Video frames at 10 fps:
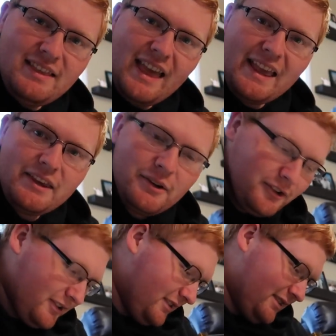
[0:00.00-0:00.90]
Thank you.
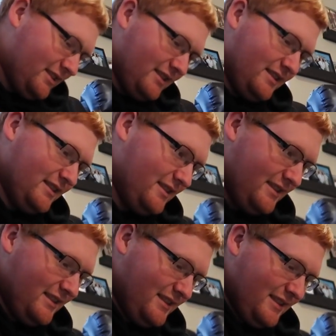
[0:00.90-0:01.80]

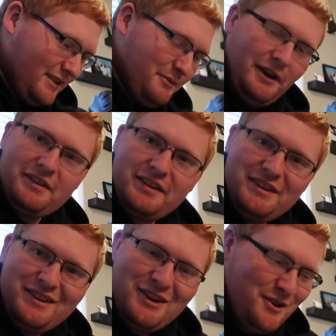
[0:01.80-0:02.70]
You must
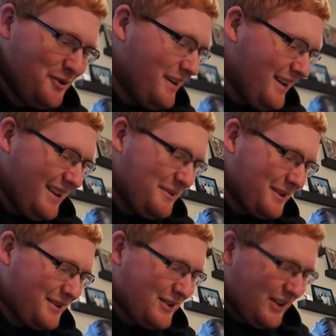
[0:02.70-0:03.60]
have knew, you
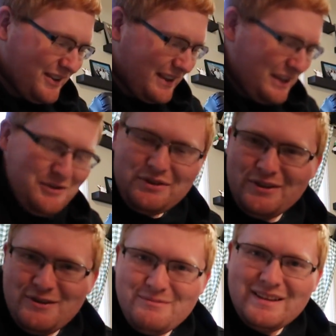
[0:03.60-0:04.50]
must have saw on the
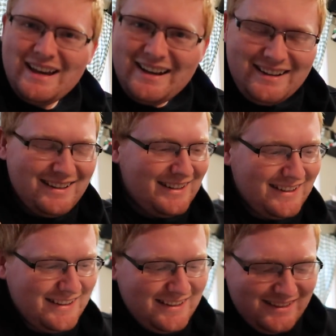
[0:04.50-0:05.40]
YouTube that
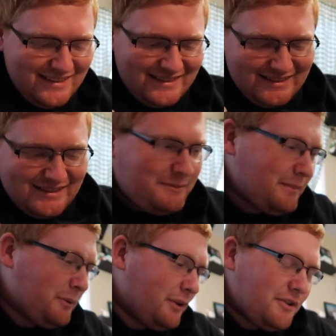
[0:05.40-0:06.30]
uh,
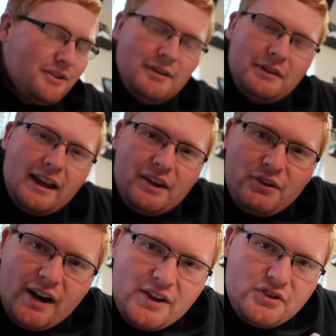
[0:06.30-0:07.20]
my one drone got
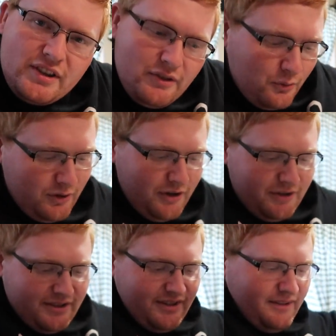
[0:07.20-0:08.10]
crashed in the
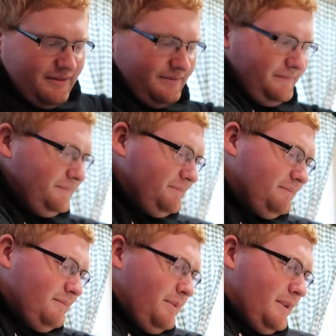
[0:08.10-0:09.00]
woods.
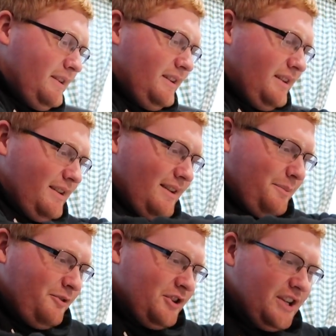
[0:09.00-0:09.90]
But uh, I
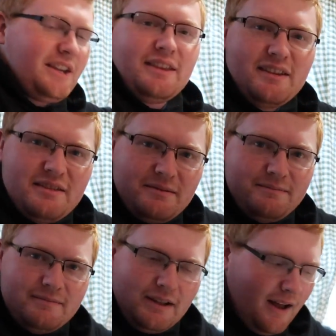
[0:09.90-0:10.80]
appreciate this
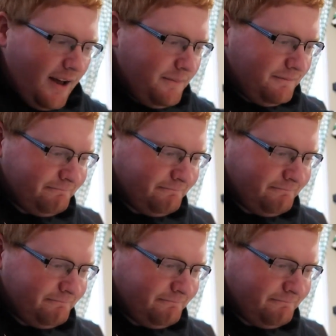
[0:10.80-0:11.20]
a lot.